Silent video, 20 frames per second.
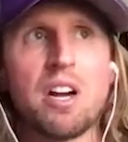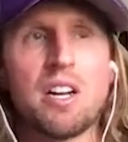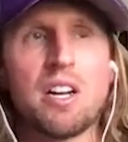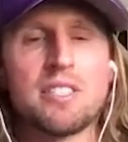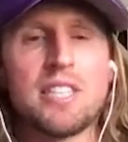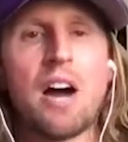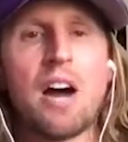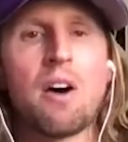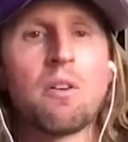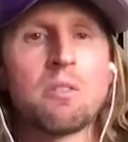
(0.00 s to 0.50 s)
a
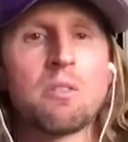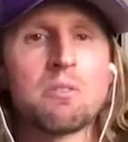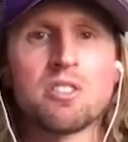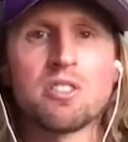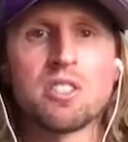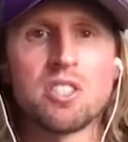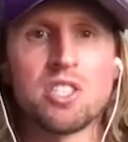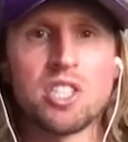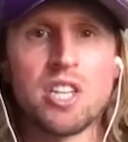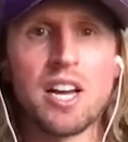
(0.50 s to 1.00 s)
DAO
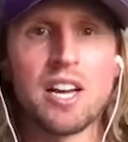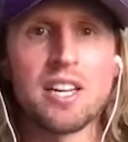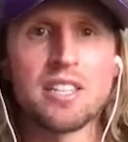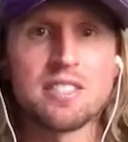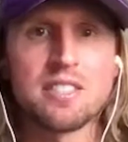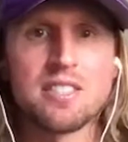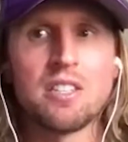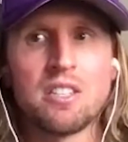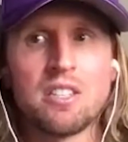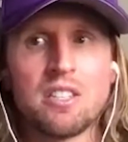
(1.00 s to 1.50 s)

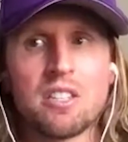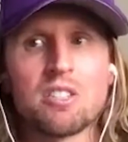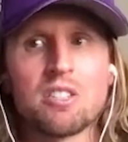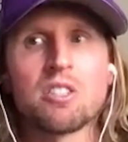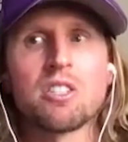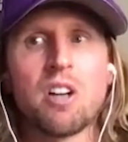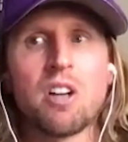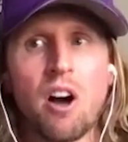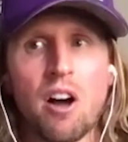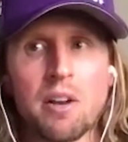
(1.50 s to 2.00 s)
suggests, you know, there's
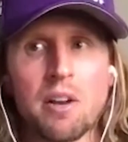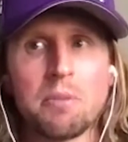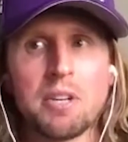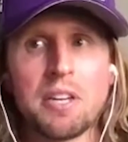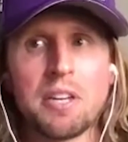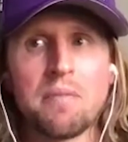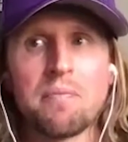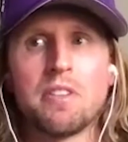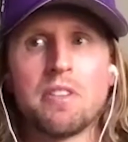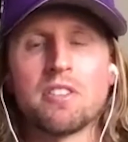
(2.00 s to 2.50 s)

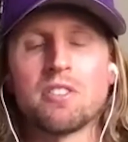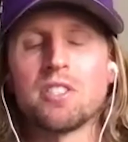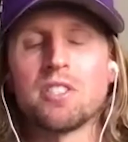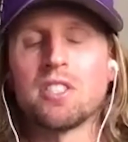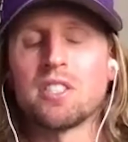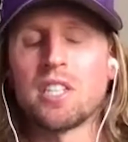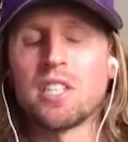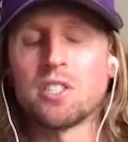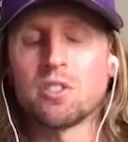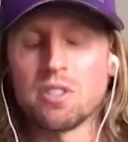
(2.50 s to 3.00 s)
autonomy and there's
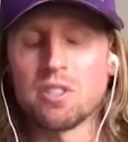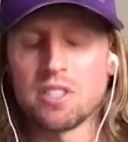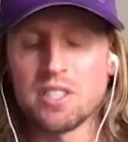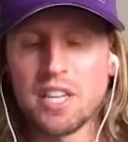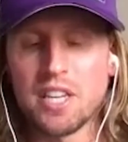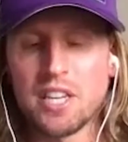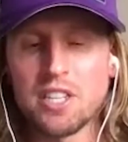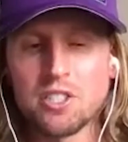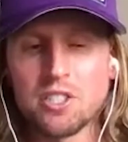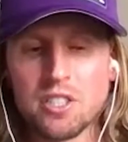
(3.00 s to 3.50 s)

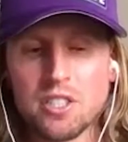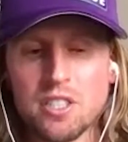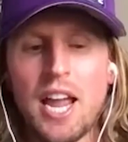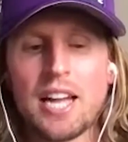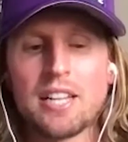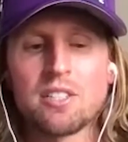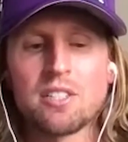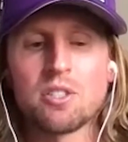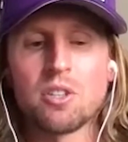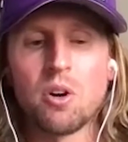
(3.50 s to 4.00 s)
decentralization.
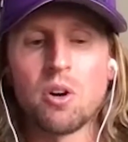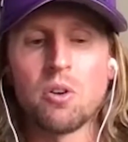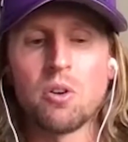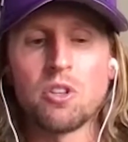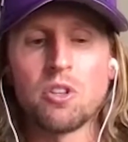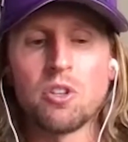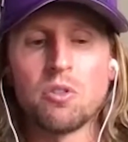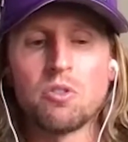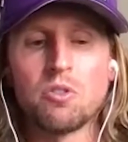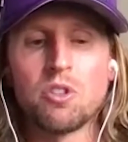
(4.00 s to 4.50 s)
And so
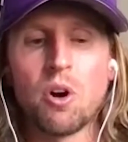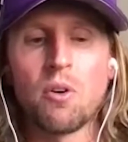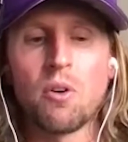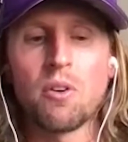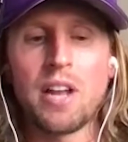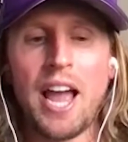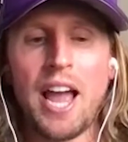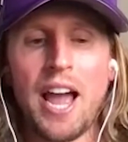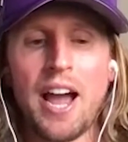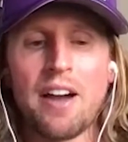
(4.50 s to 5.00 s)
you don't
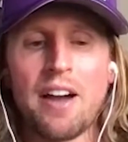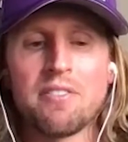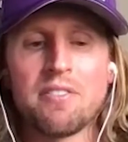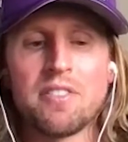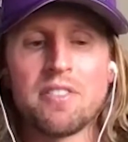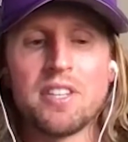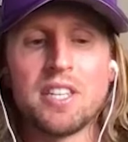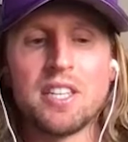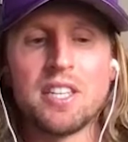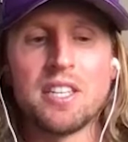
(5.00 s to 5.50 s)
have
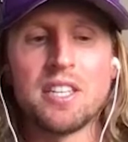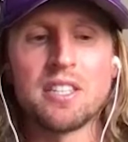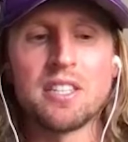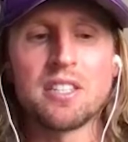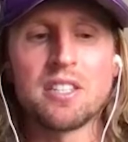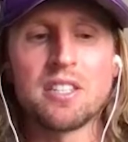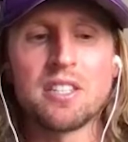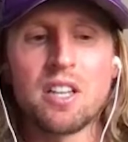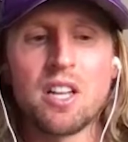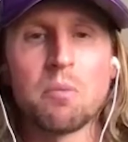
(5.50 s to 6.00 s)
the
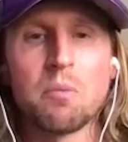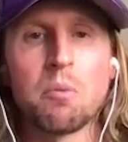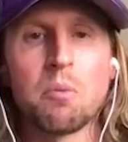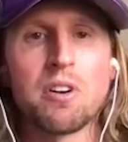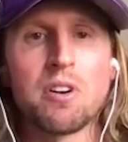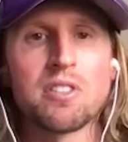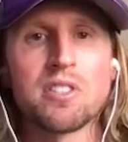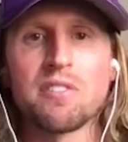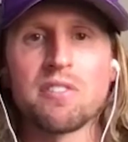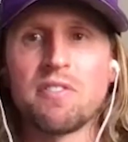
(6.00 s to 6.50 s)
club where
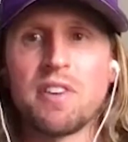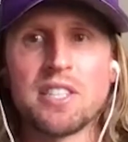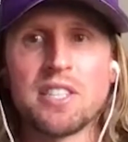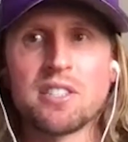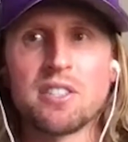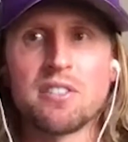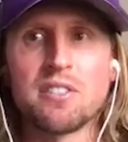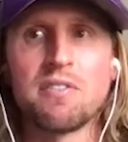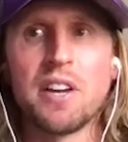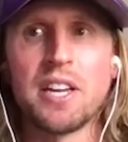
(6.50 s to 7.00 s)
it's a
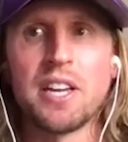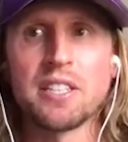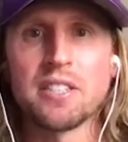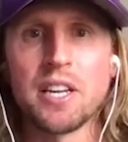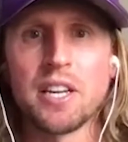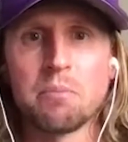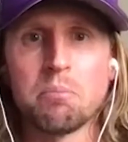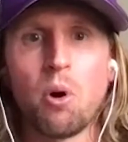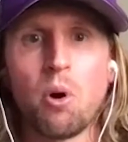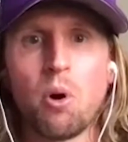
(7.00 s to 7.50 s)
face-to-face
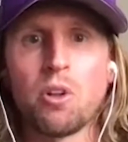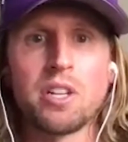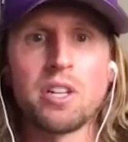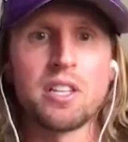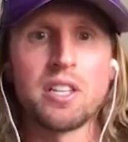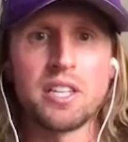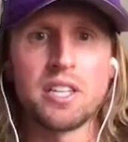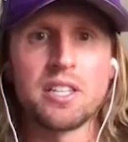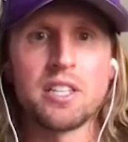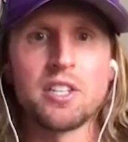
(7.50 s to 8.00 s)
like bowling
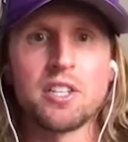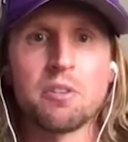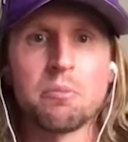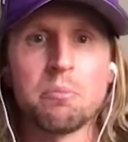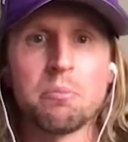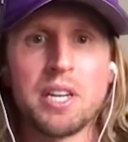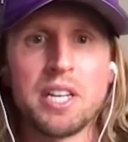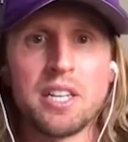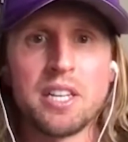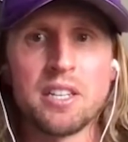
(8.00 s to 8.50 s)
league that you're
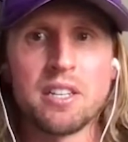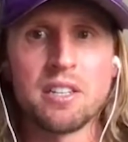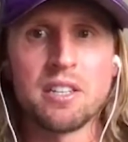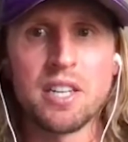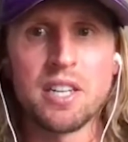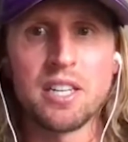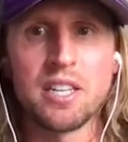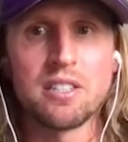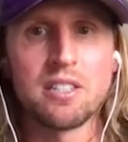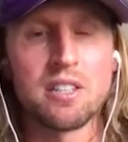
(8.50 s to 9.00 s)
meeting
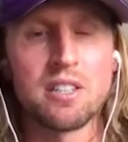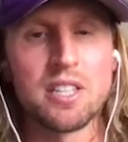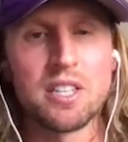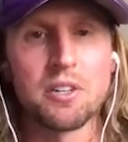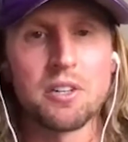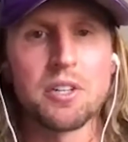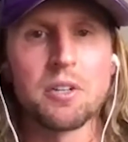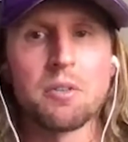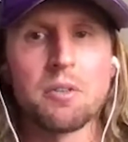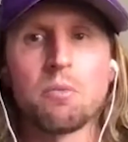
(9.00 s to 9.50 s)
in
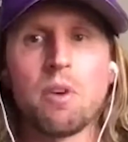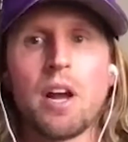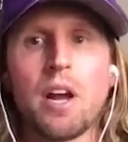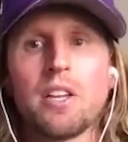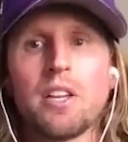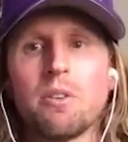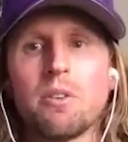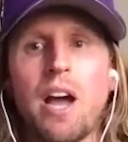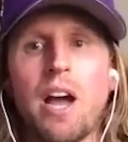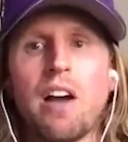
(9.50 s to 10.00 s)
theory,
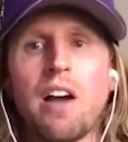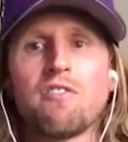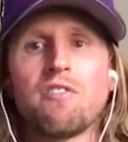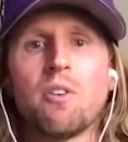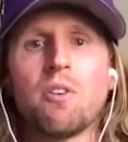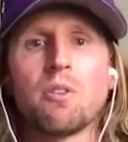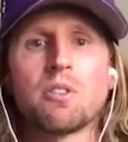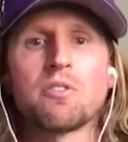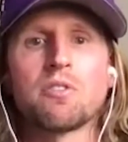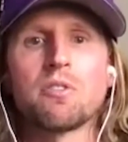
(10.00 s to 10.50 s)
right? You have
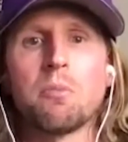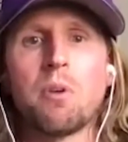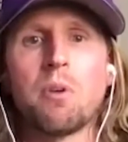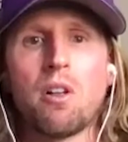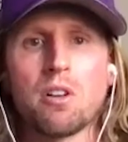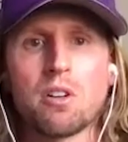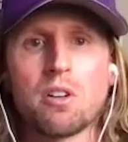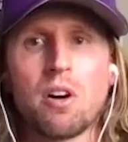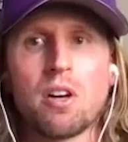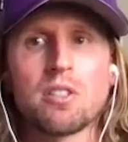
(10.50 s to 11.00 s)
folks from
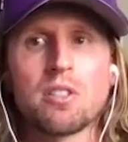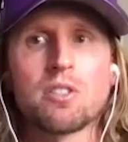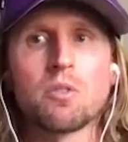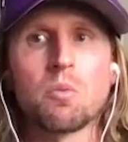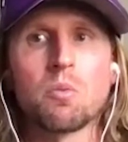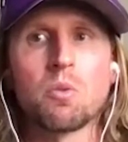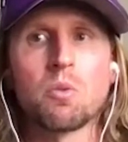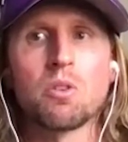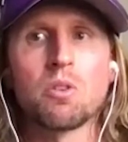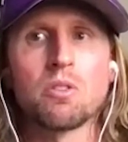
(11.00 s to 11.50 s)
all across the
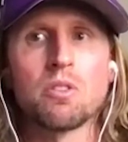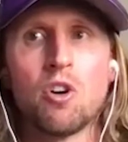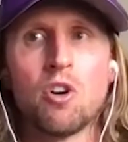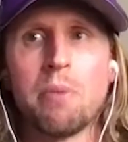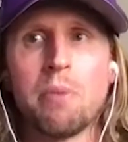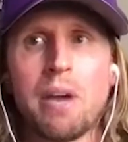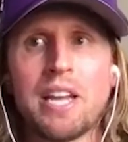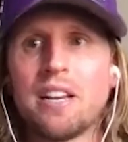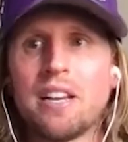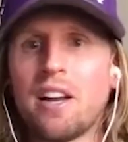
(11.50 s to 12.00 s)
world who
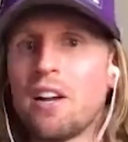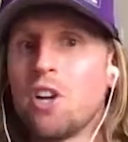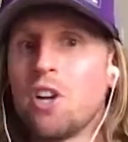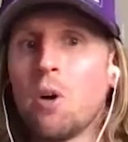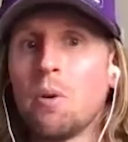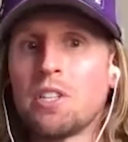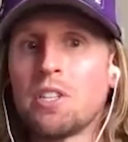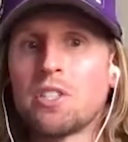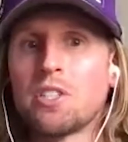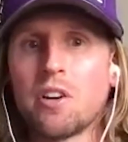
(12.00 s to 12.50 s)
may not
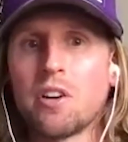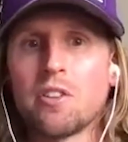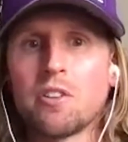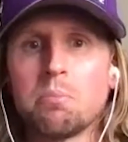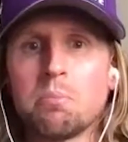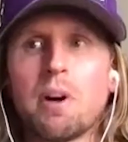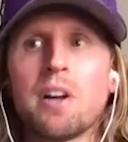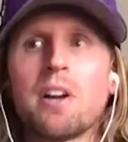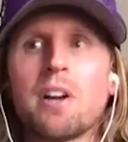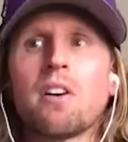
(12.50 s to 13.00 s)
know each other,
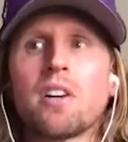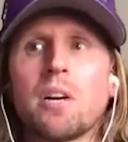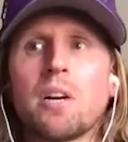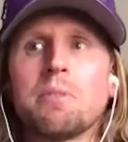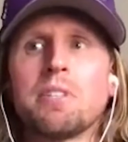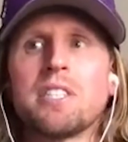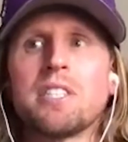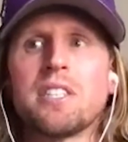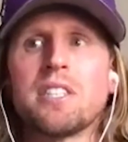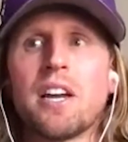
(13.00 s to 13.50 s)
but are
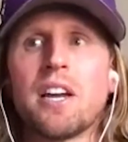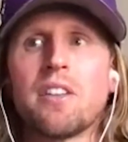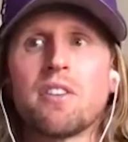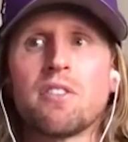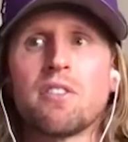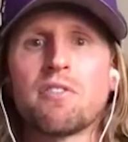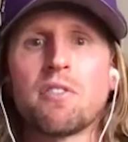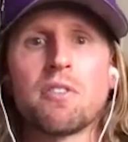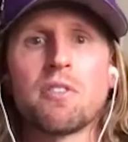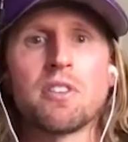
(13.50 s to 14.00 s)
coming
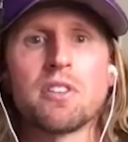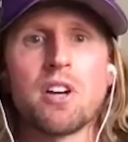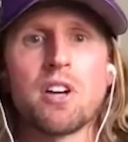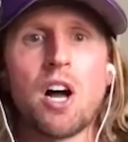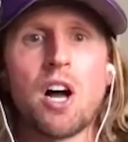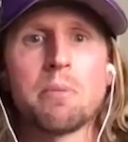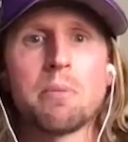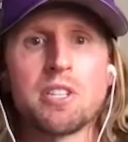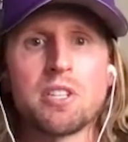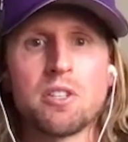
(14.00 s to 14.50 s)
together for the
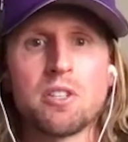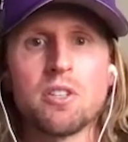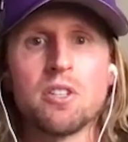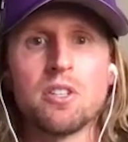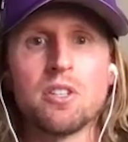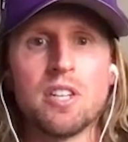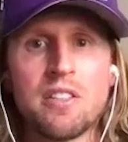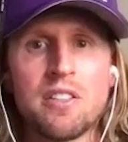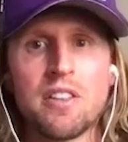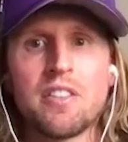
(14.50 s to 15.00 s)
common
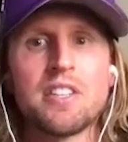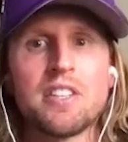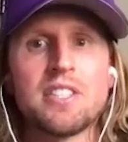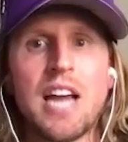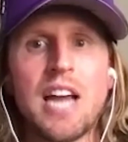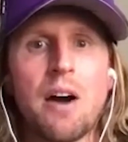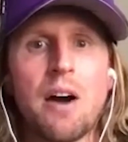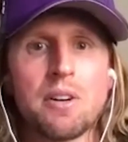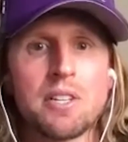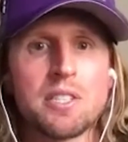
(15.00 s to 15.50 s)
good that the
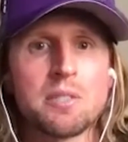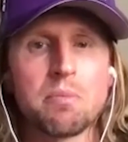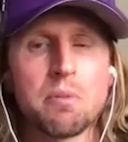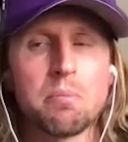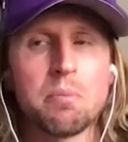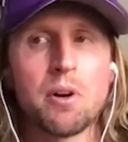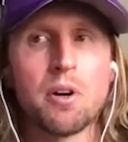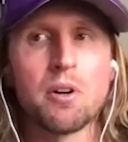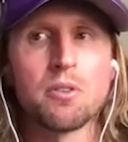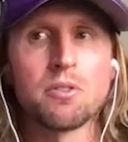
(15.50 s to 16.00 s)
DAO has
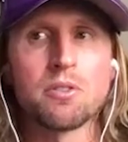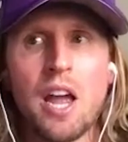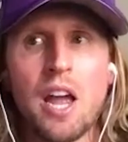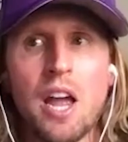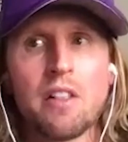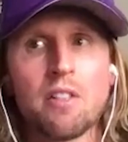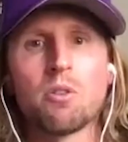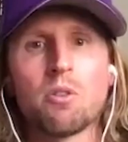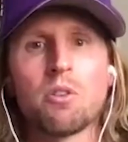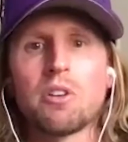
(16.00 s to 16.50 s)
proposed. And
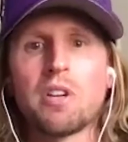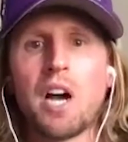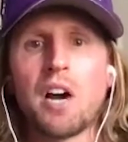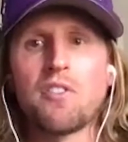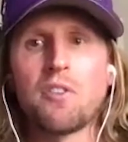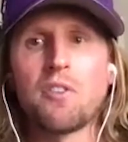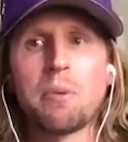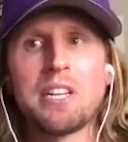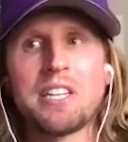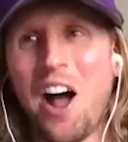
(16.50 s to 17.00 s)
local
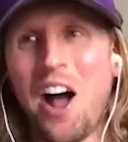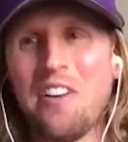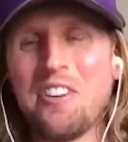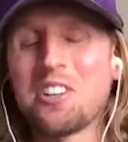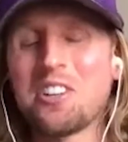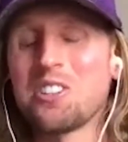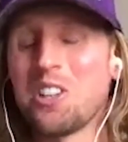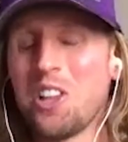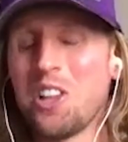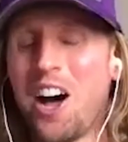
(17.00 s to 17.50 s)
government, I think
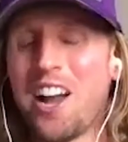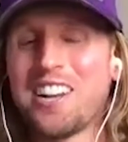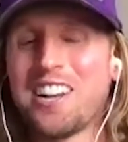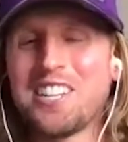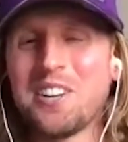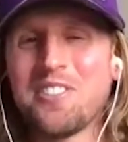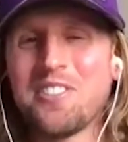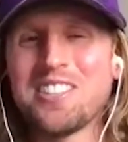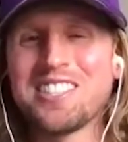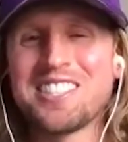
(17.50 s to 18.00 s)
there's a lot of
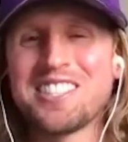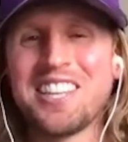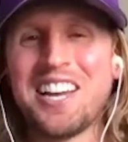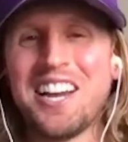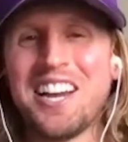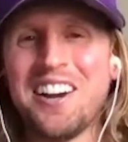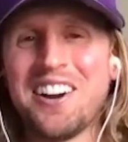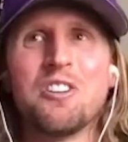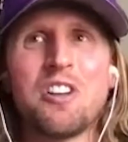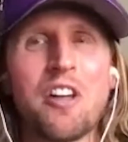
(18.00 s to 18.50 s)
difference there.